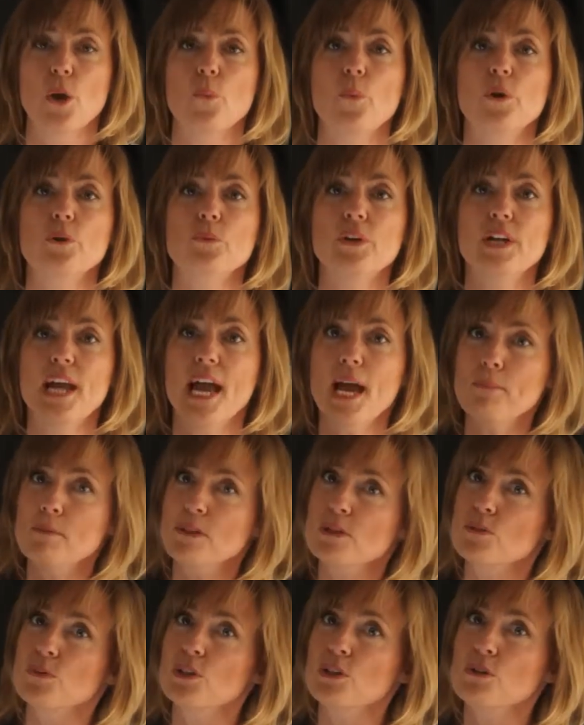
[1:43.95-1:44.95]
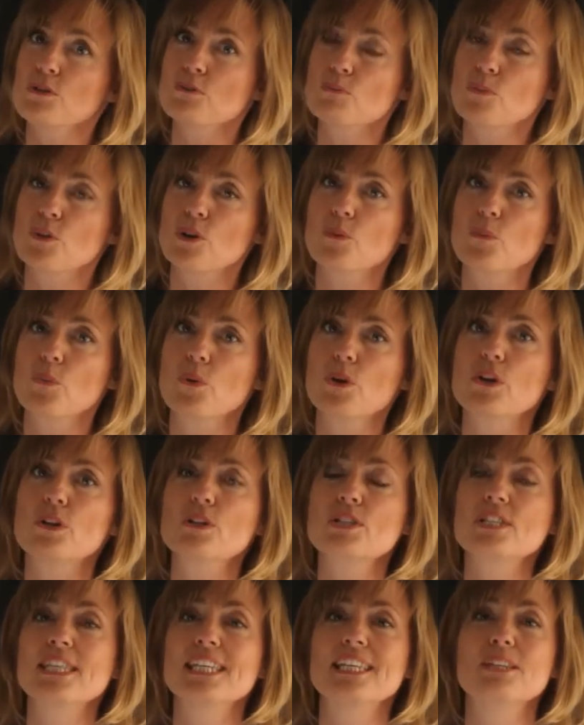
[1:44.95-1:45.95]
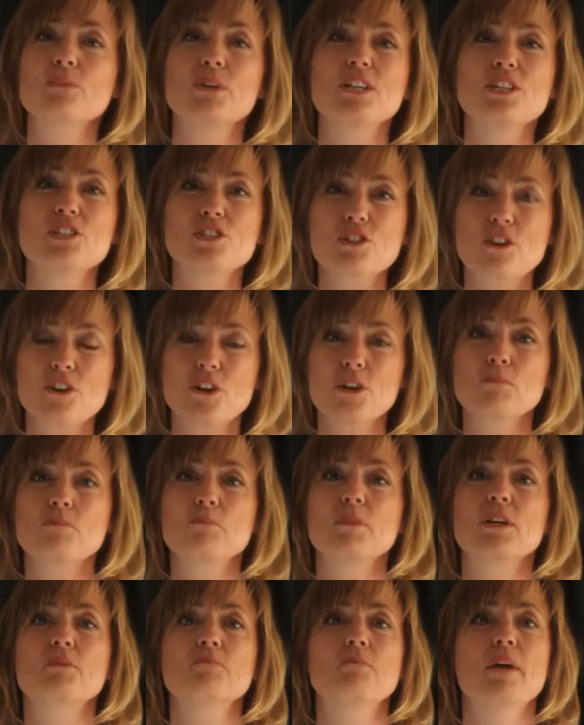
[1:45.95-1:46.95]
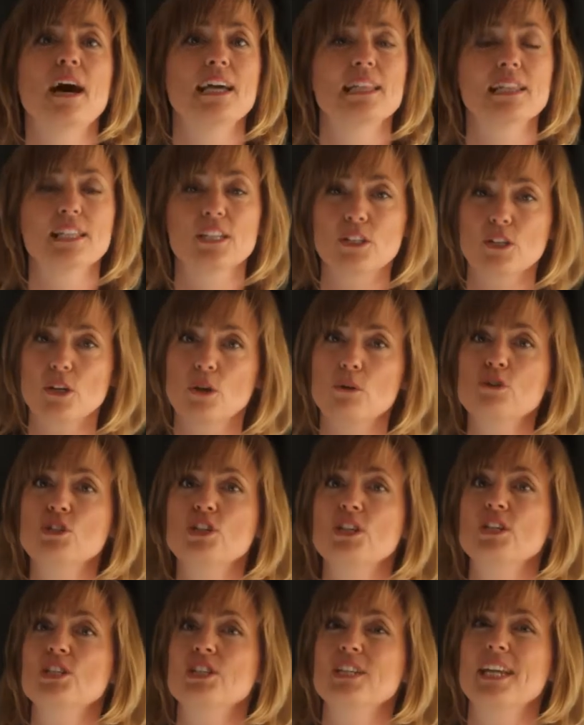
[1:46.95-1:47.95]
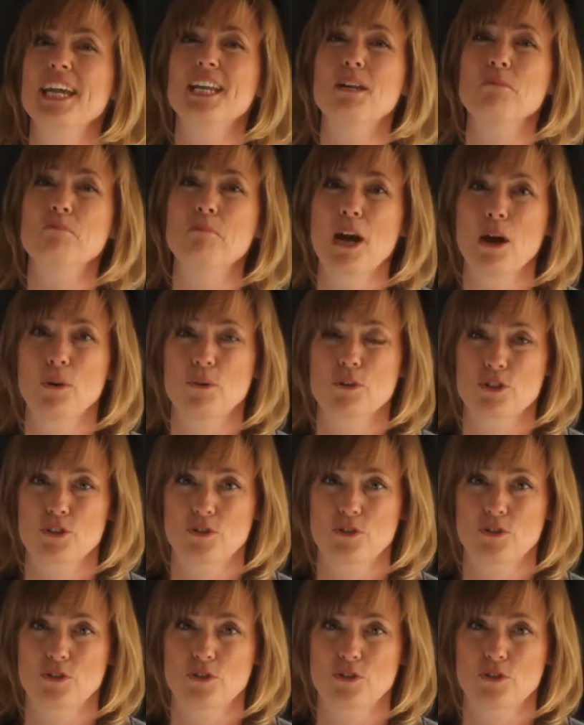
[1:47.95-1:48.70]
When what happens, we use more words, then we start a big battle and negotiation and a power